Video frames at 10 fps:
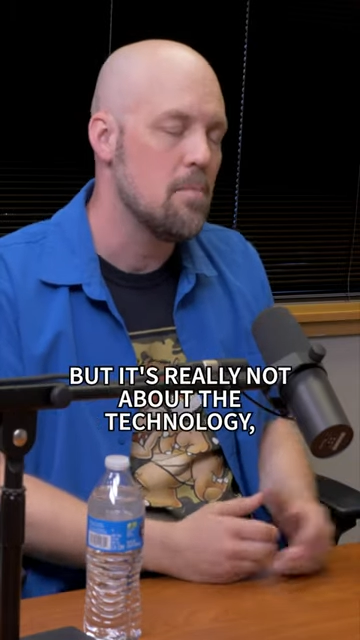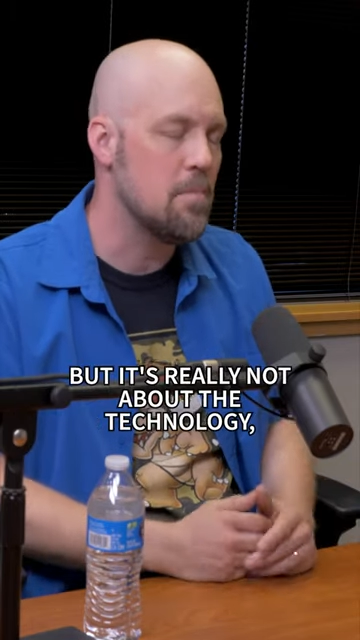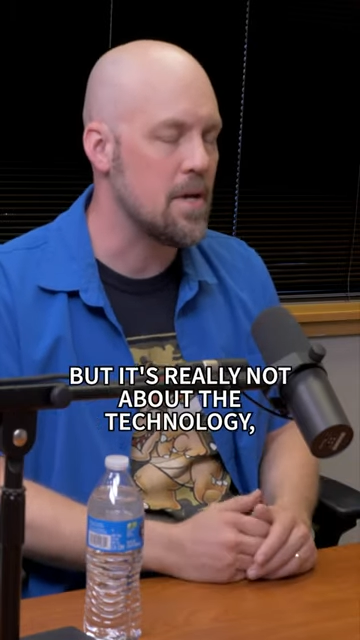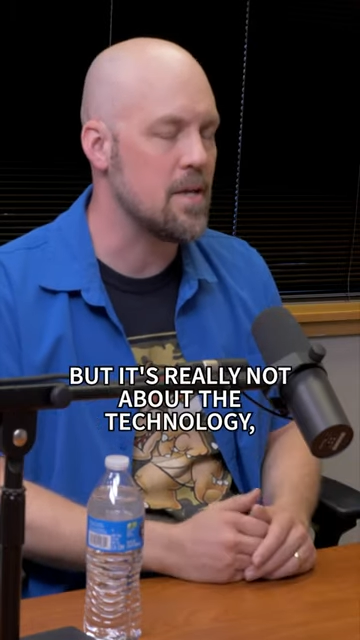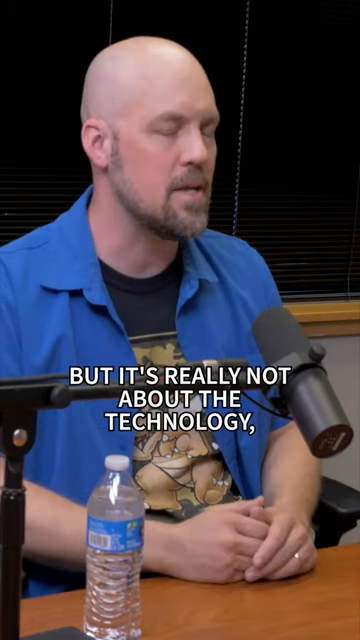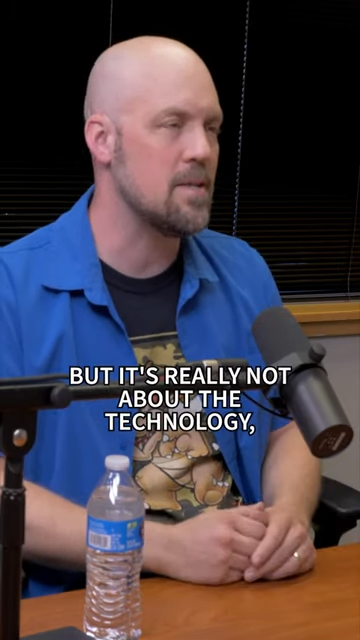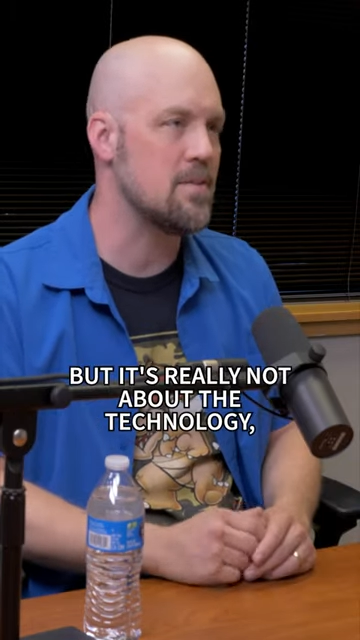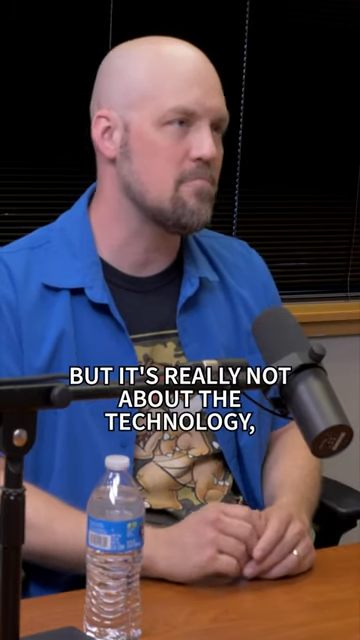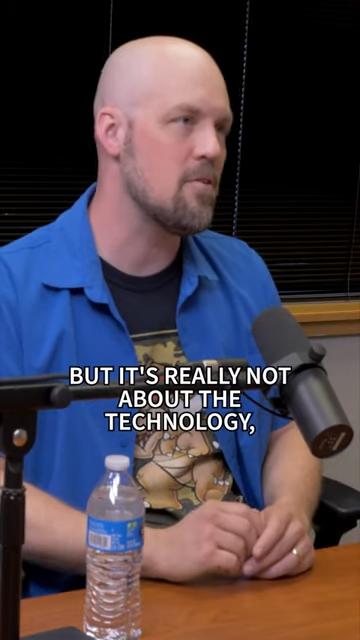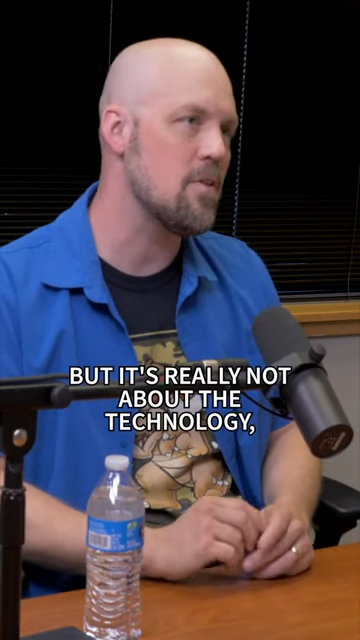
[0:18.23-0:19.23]
But
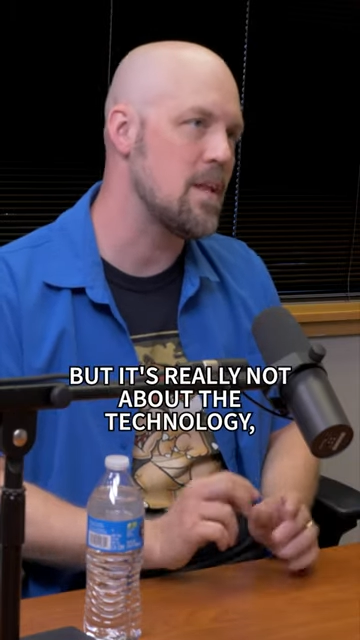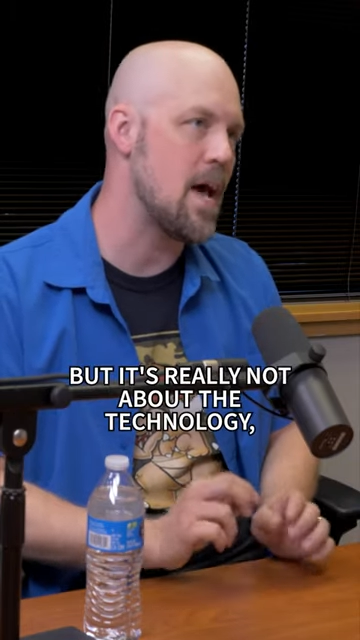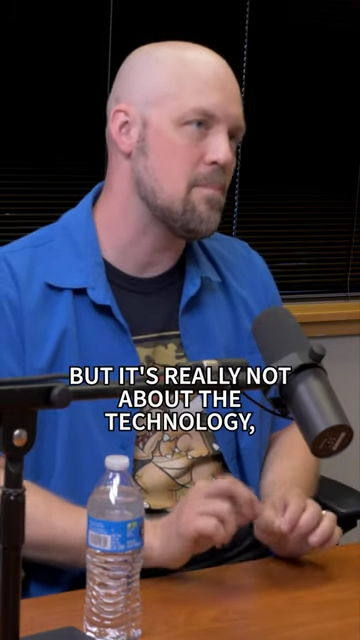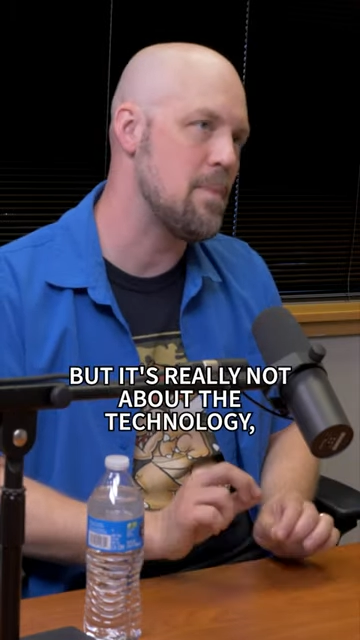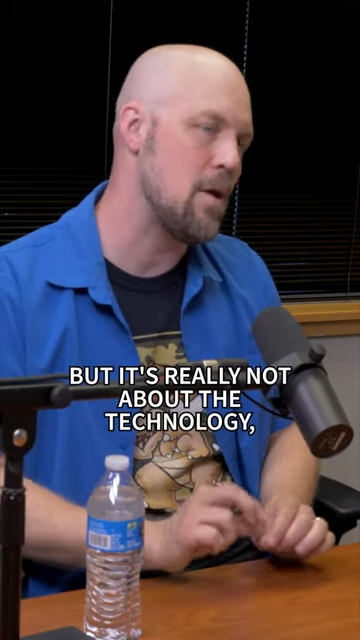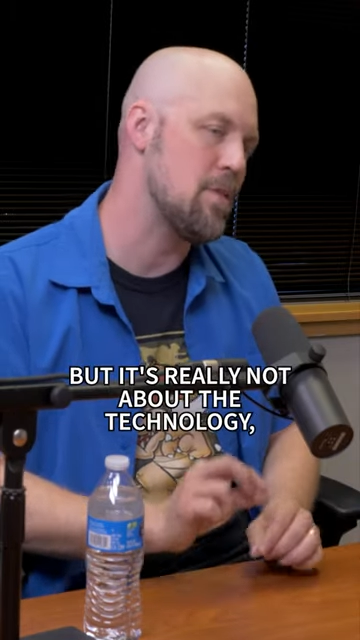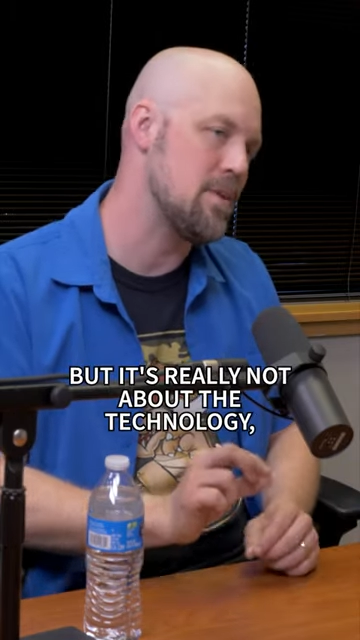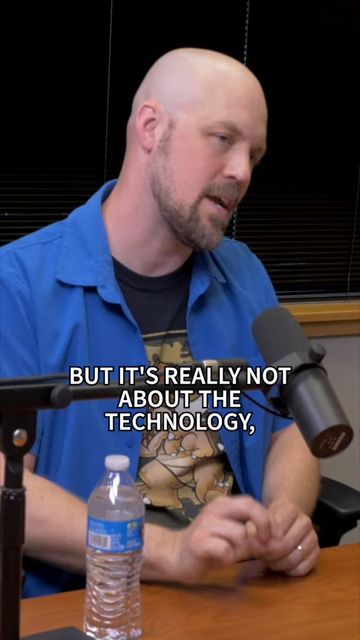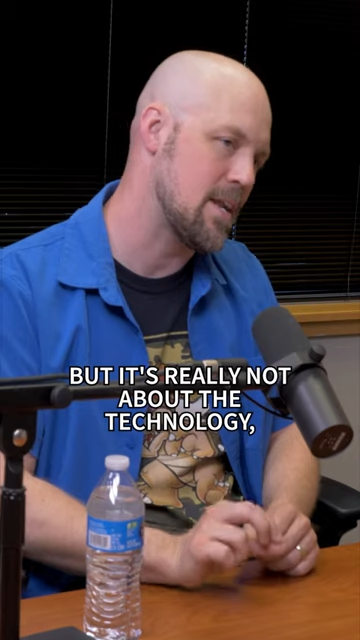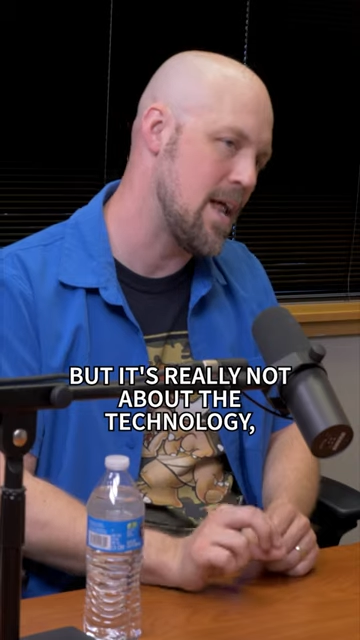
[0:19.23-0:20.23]
it's really not about the
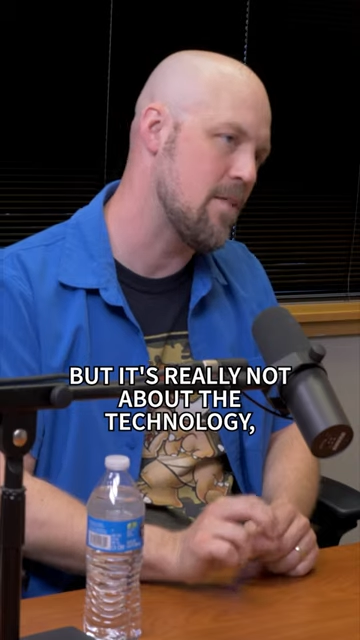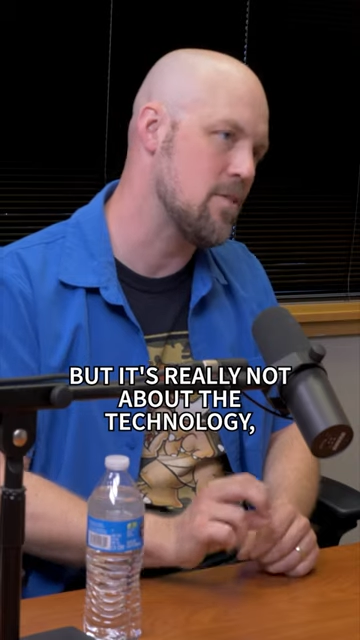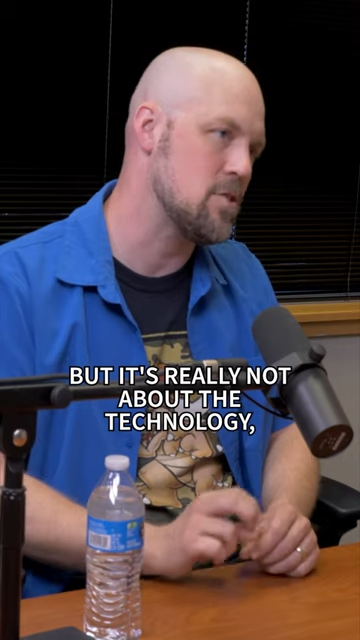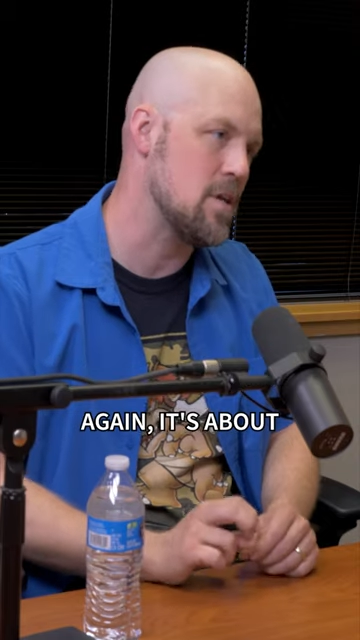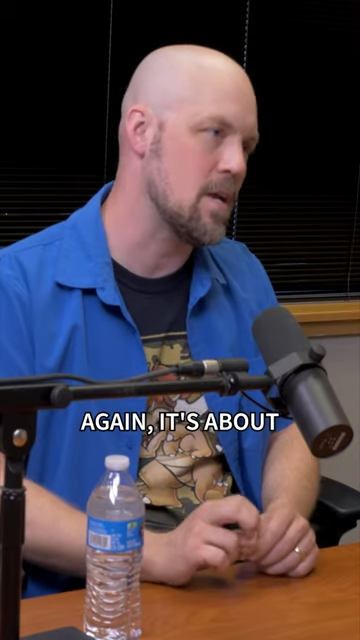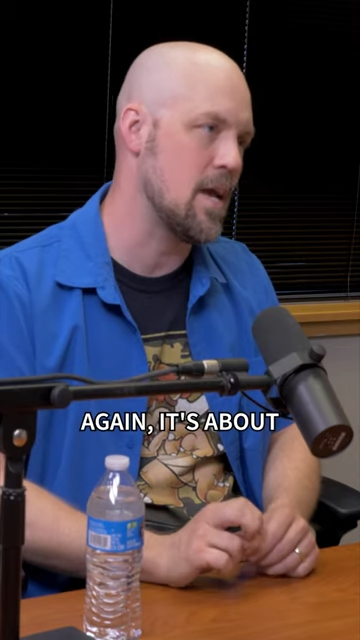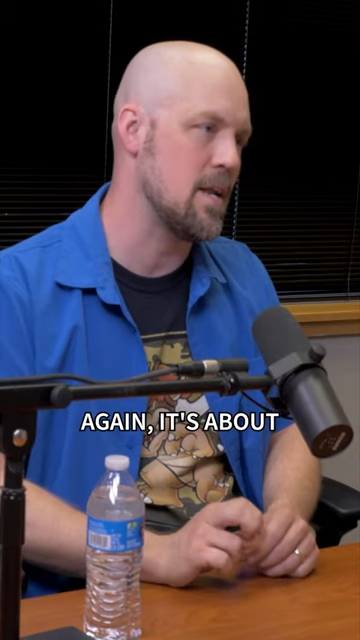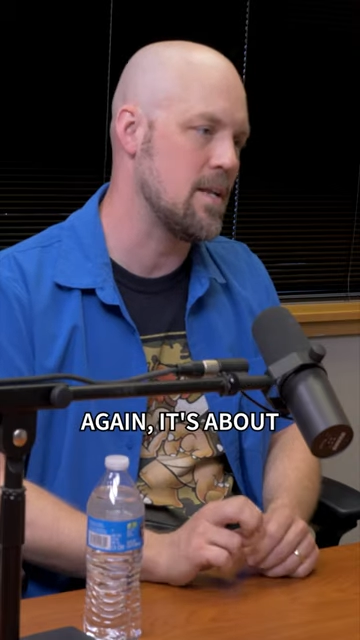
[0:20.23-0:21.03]
technology again,